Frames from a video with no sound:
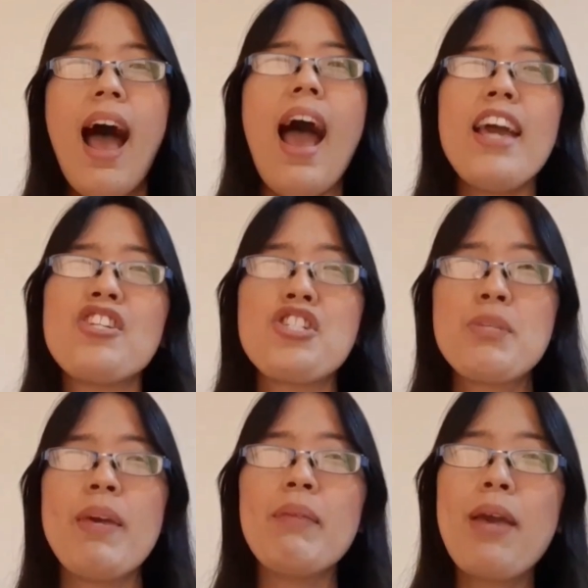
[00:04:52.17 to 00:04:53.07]
I just
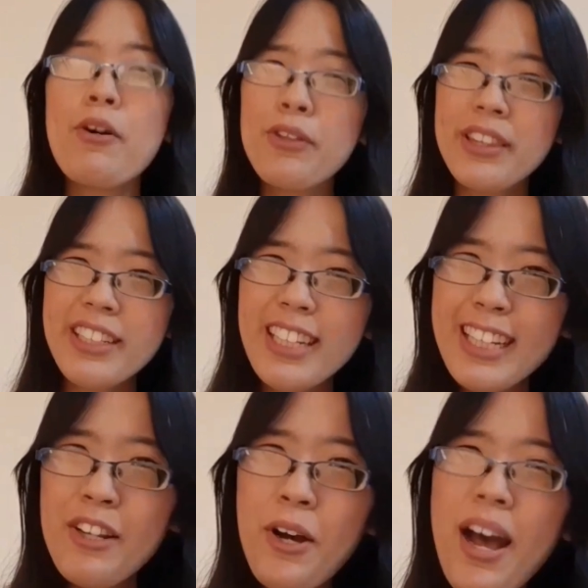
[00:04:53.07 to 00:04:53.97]
made my own
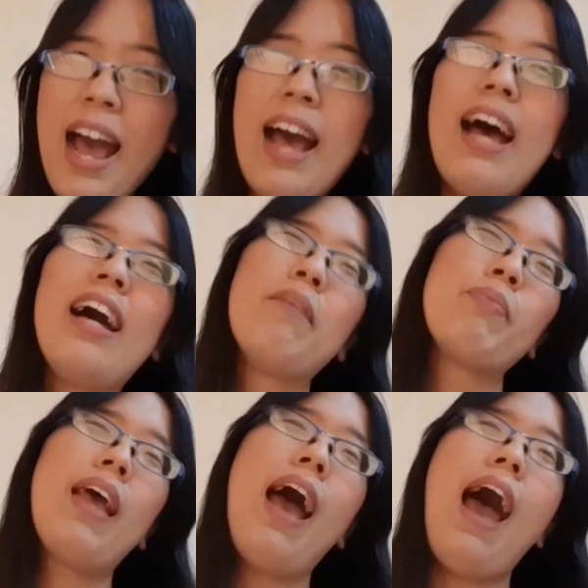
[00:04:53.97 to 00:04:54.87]
terno.
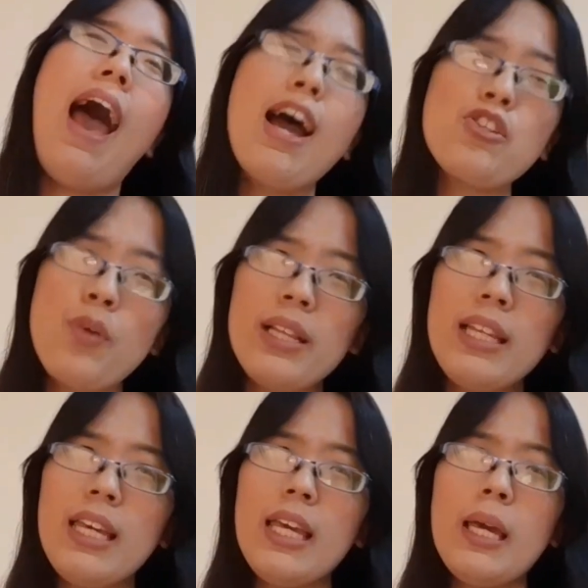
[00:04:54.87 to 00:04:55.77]

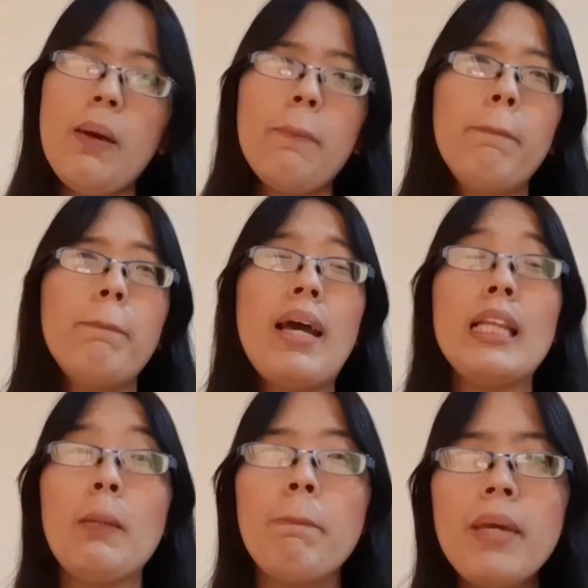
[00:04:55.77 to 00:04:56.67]
Actually,
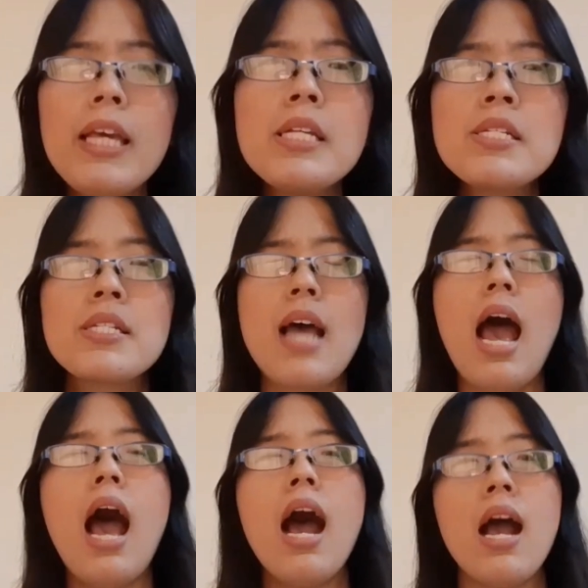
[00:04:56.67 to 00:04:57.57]
manipis
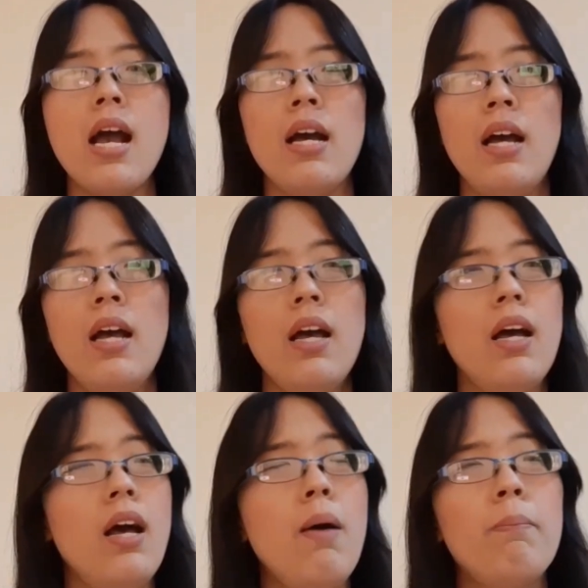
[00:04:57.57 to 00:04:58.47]
ang
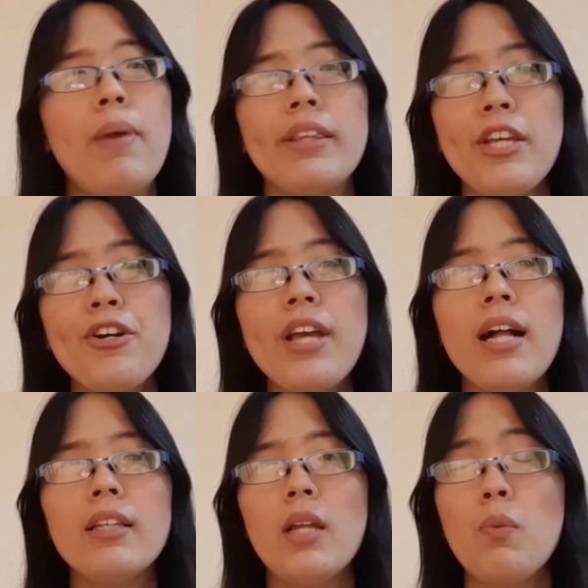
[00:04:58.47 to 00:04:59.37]

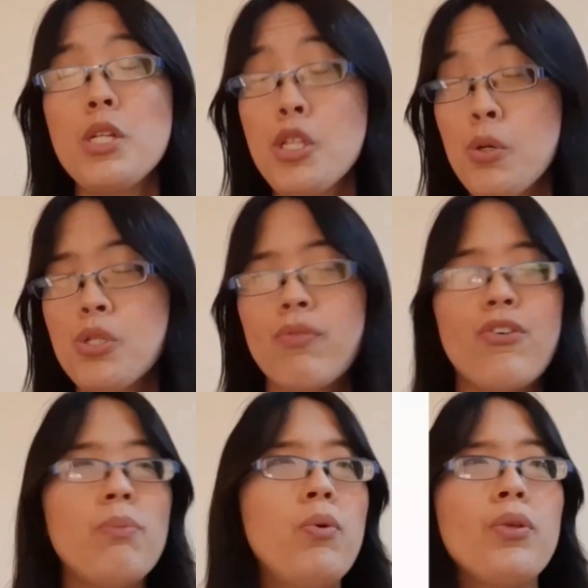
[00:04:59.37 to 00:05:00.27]
material that was used
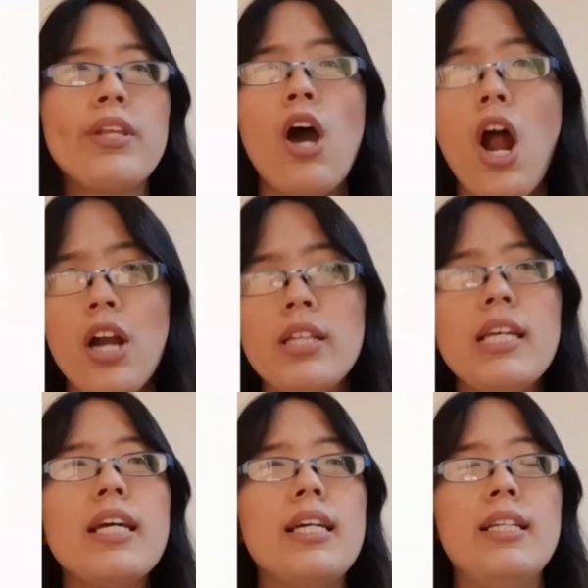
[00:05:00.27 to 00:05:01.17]
for both the
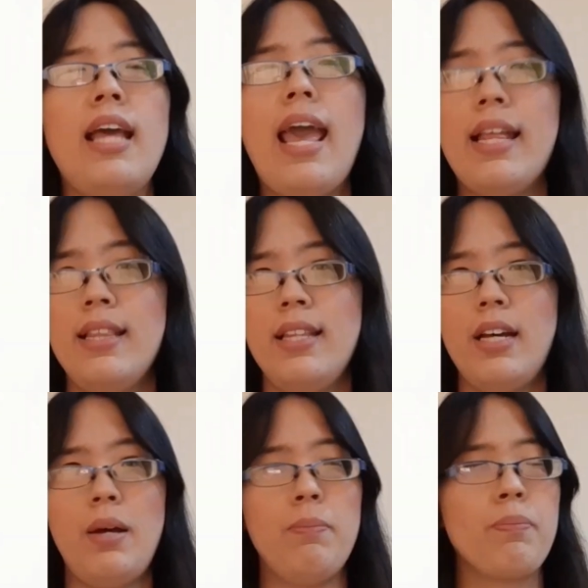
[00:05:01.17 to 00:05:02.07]
cardigan and the
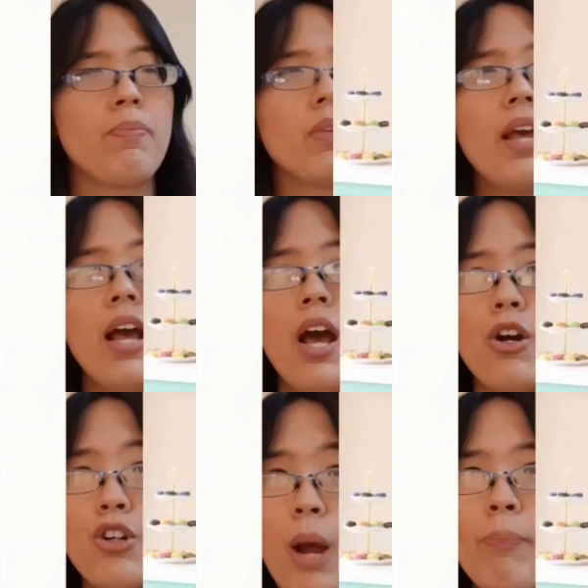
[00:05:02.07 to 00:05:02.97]

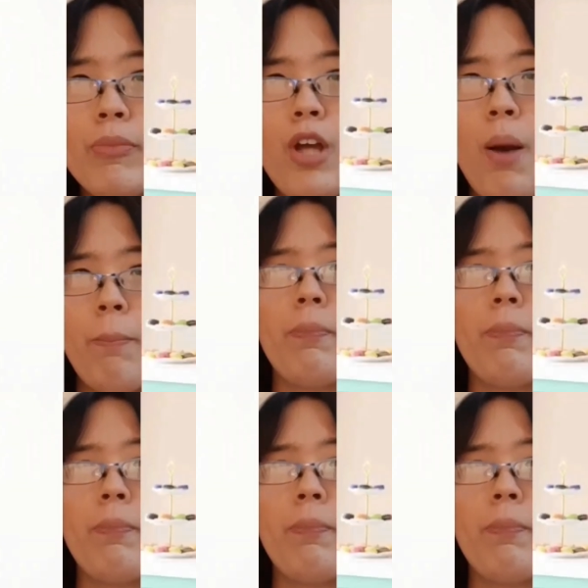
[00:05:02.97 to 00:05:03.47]
crop top